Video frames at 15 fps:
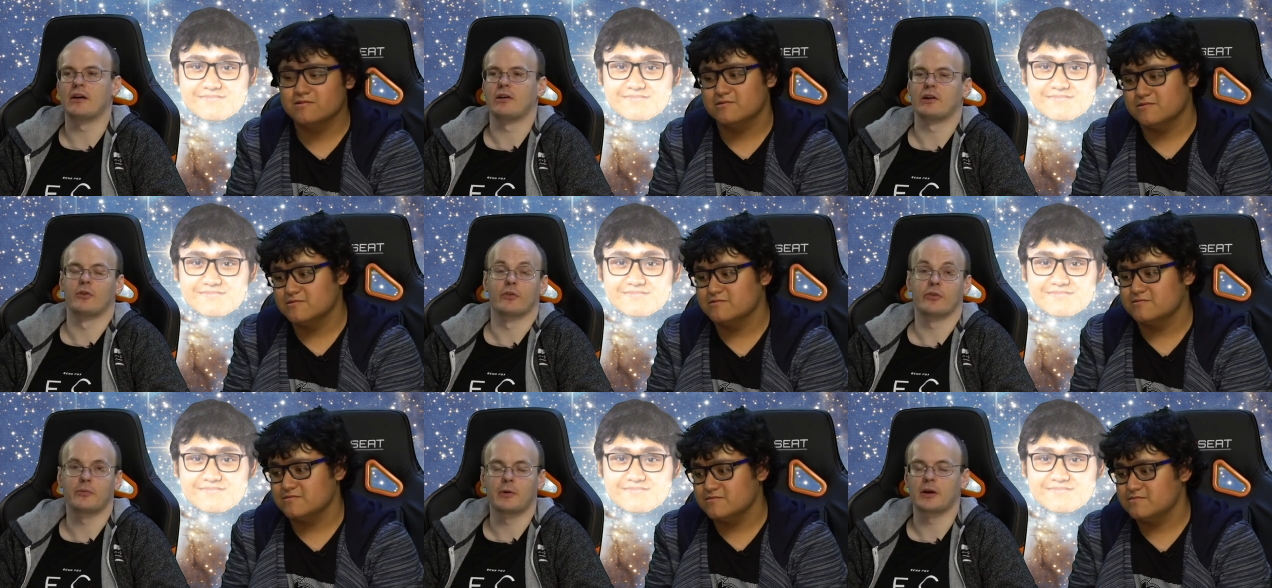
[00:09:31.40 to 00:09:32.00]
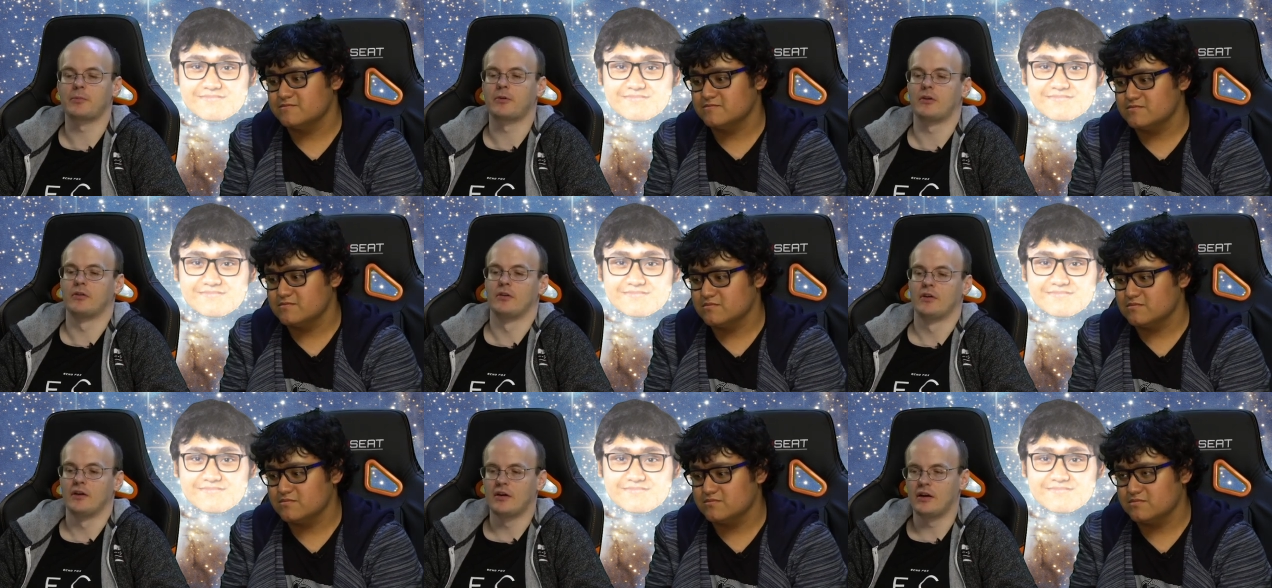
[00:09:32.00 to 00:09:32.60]
Speaker 1: area or spike ball.
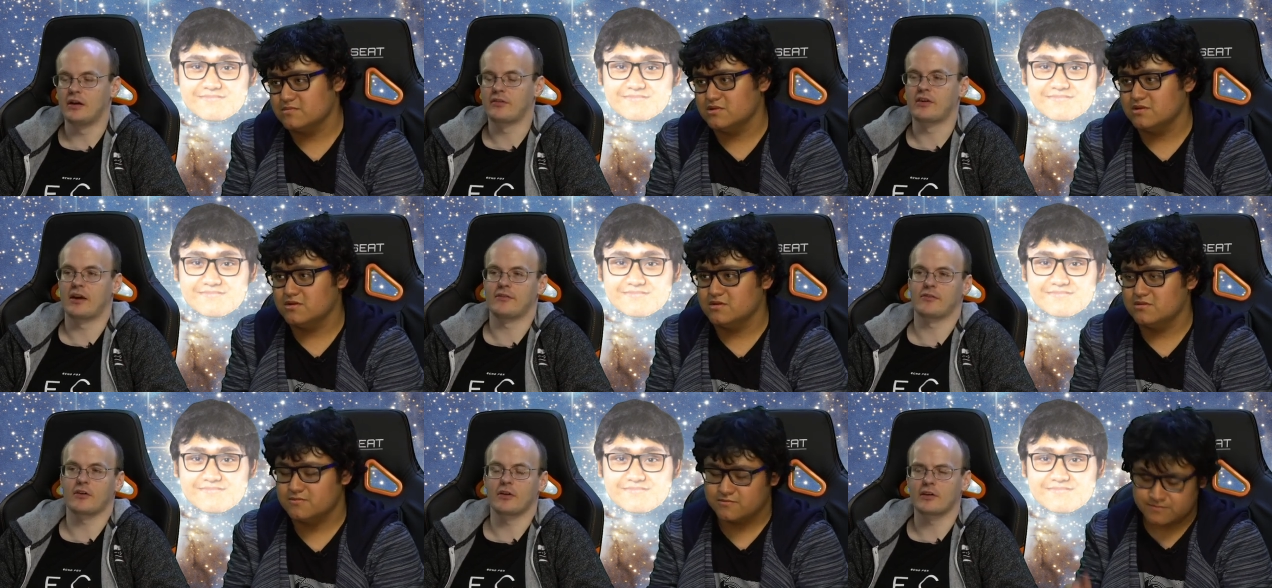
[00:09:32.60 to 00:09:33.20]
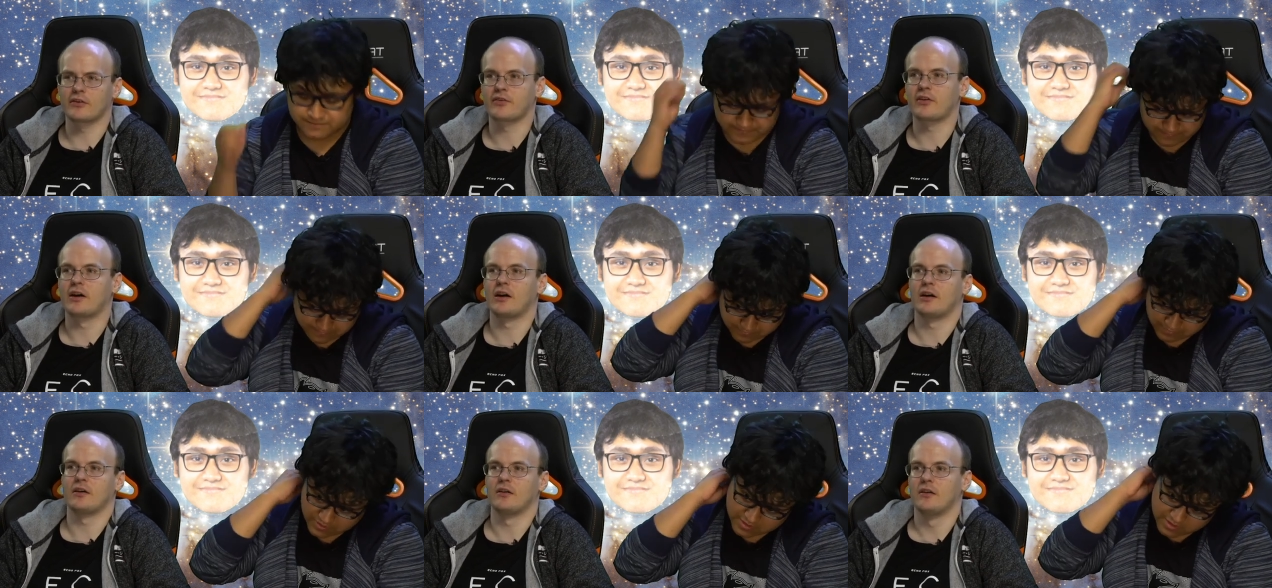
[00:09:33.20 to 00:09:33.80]
As, is Guardian's an
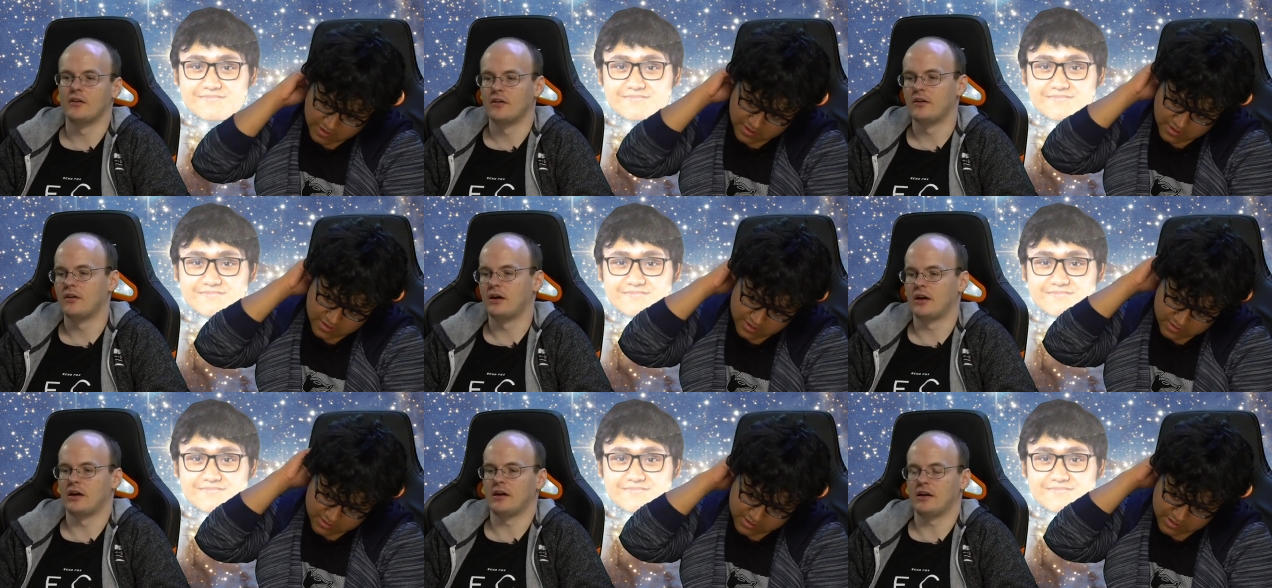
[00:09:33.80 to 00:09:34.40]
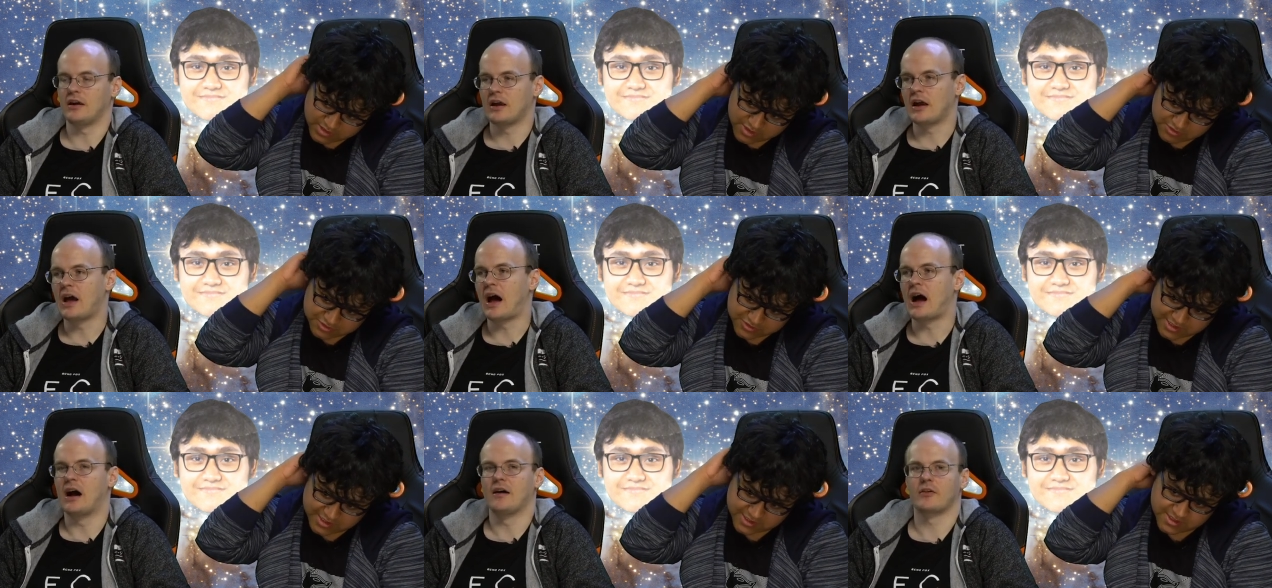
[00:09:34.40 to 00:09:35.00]
A.
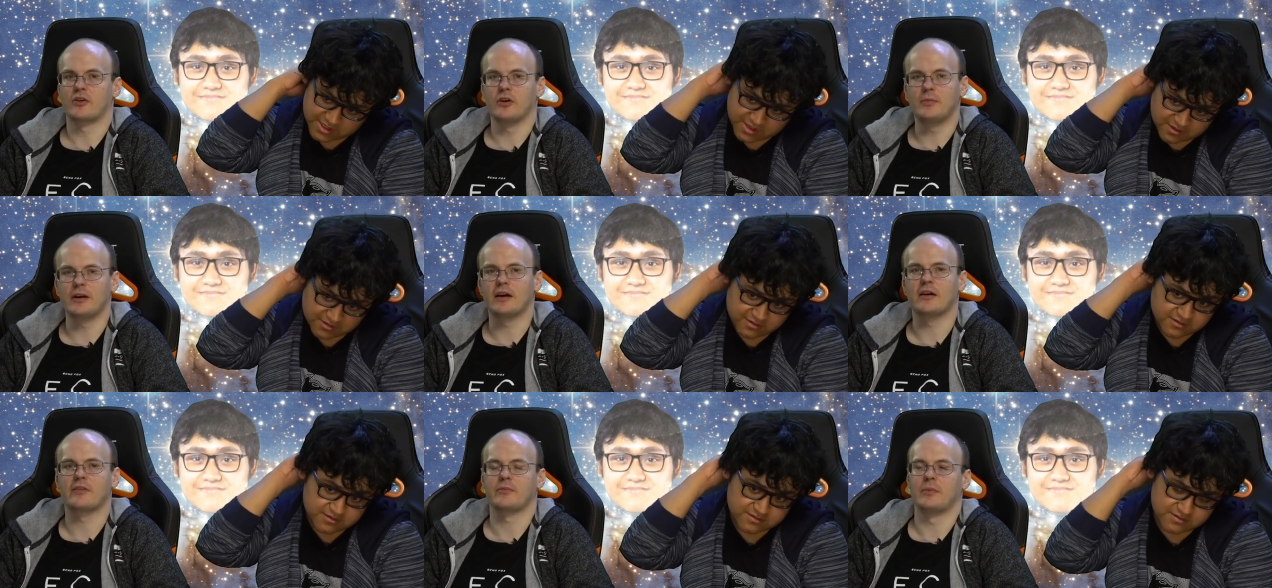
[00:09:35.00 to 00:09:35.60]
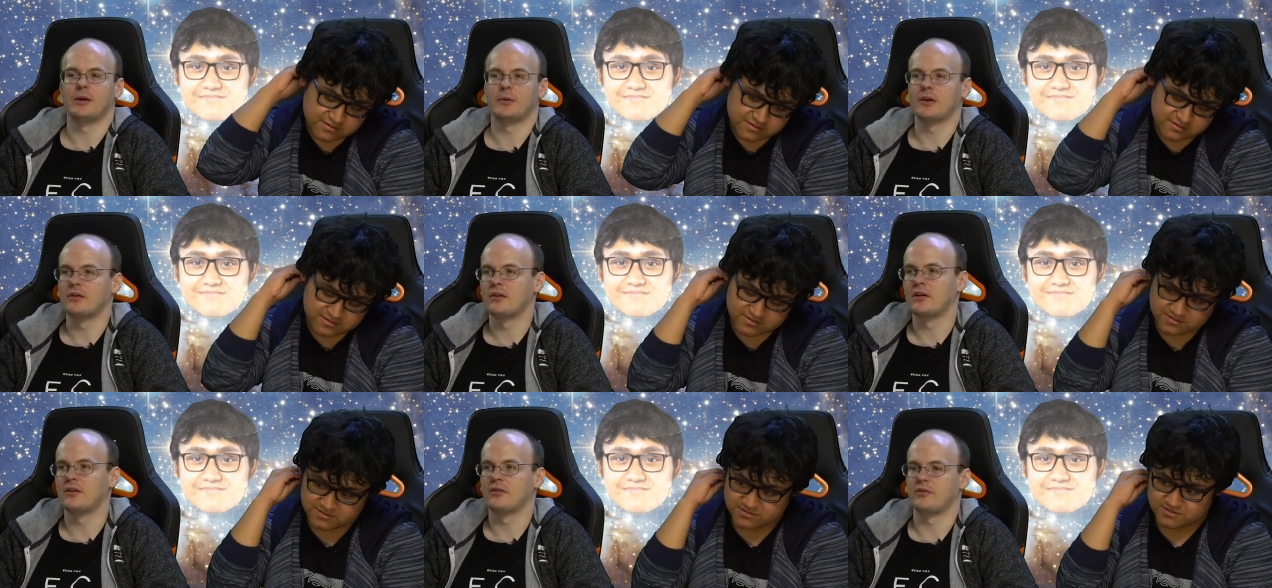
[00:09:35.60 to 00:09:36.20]
Neutral, I think. Could be S maybe
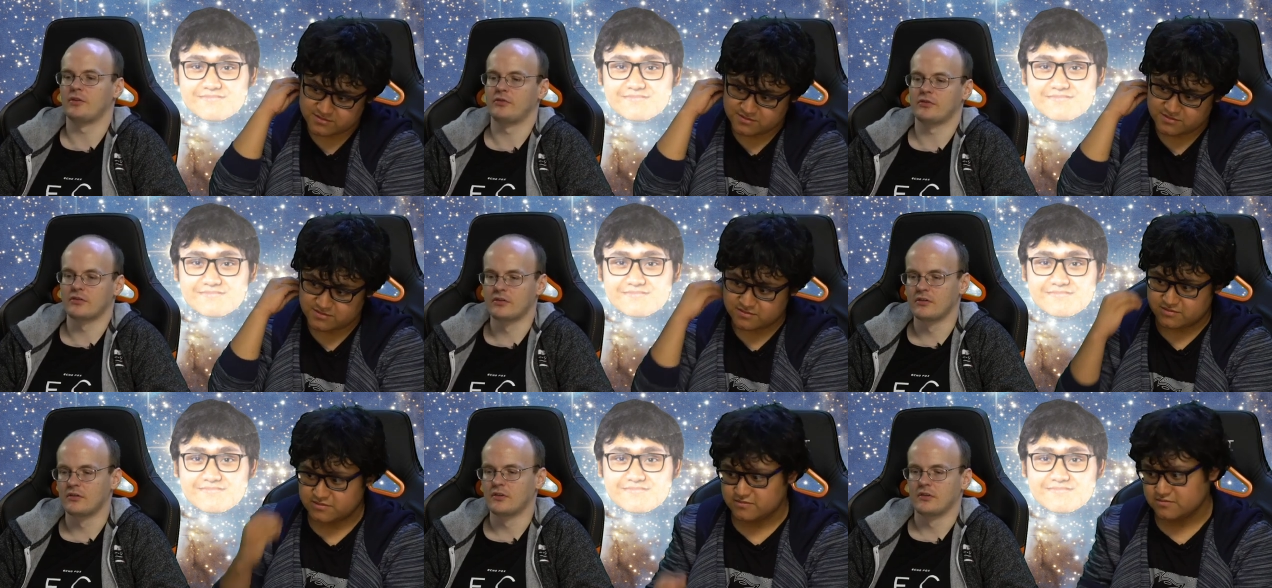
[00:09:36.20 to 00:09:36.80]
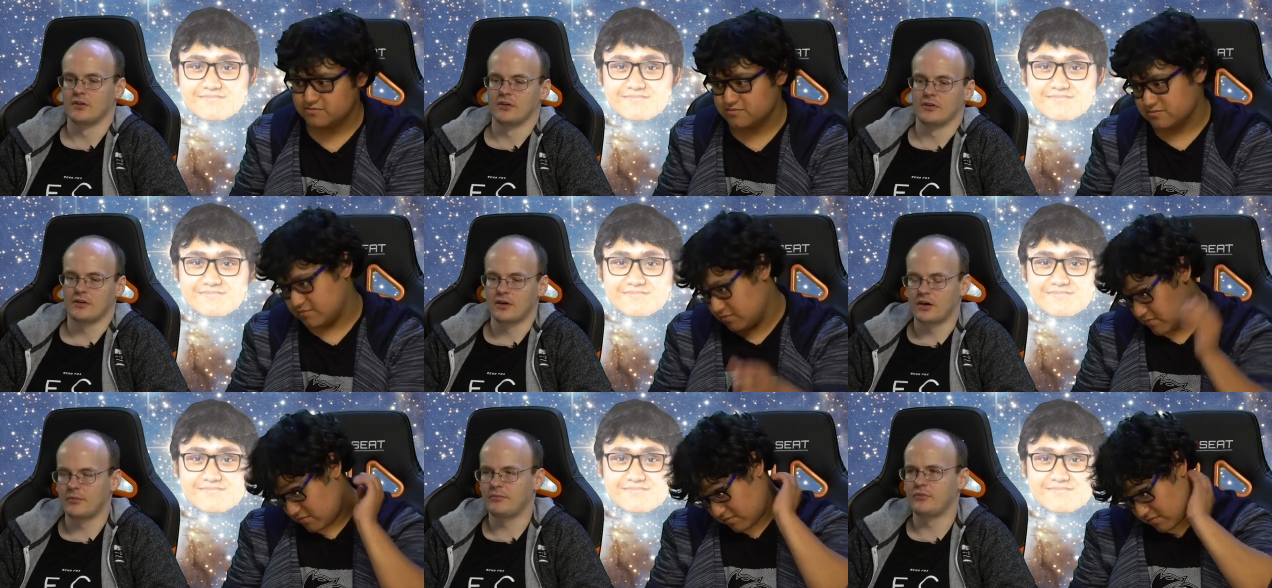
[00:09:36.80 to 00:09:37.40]
in the future.
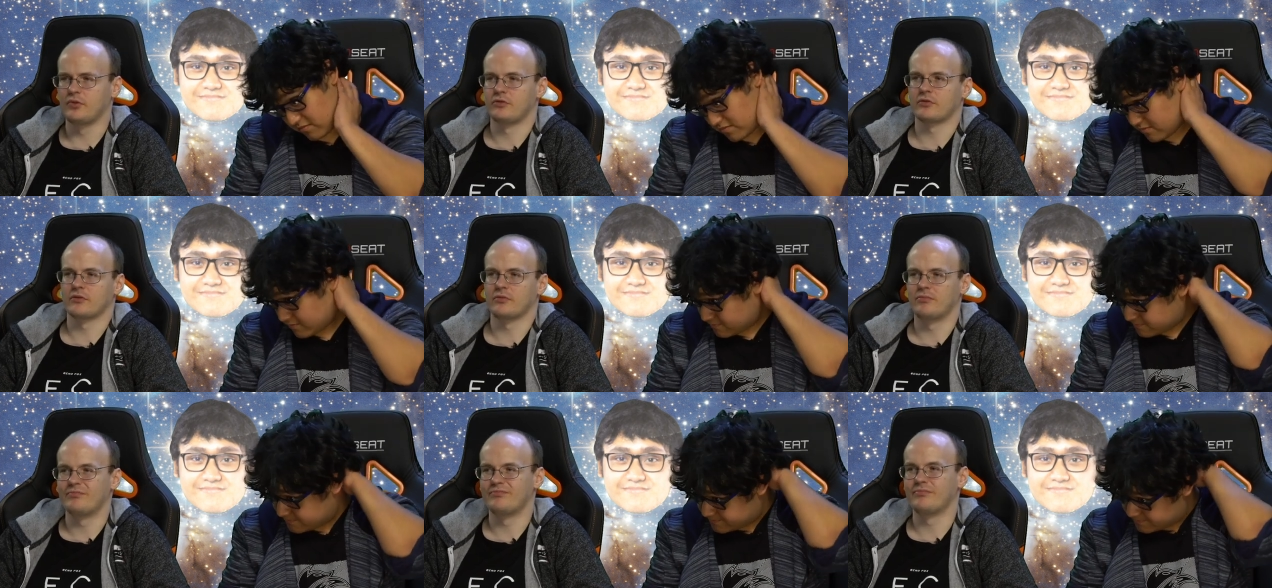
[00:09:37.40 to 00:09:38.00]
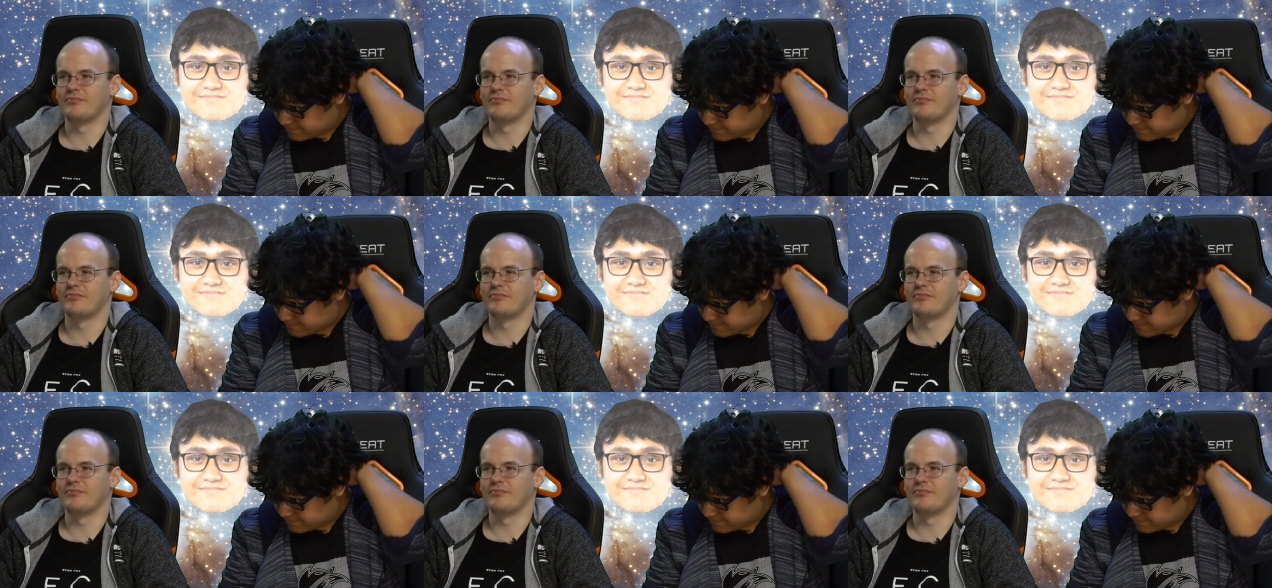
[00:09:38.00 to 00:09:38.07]
Um, neutral.